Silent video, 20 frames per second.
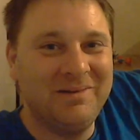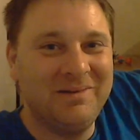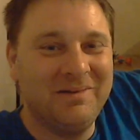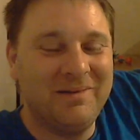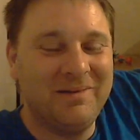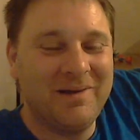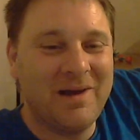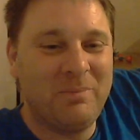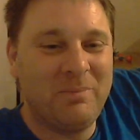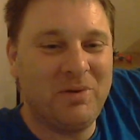
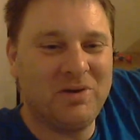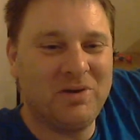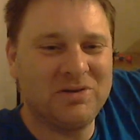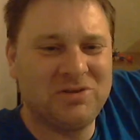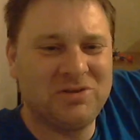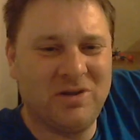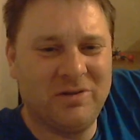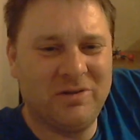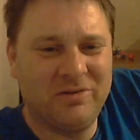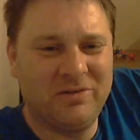Yeah, I
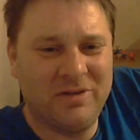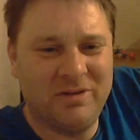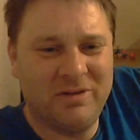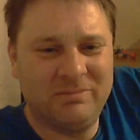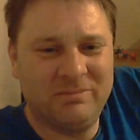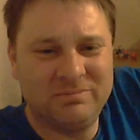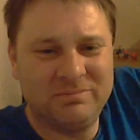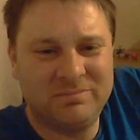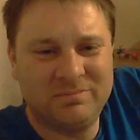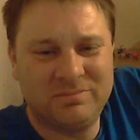bought it
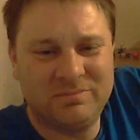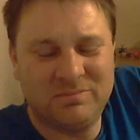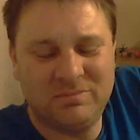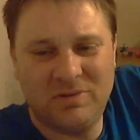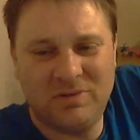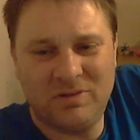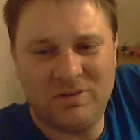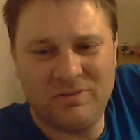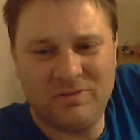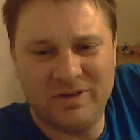on
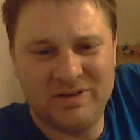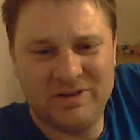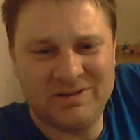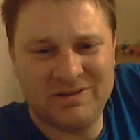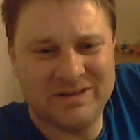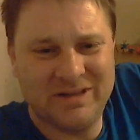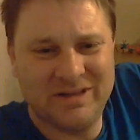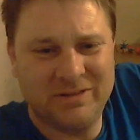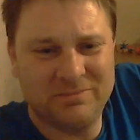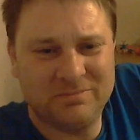off the
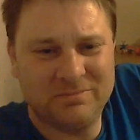internet.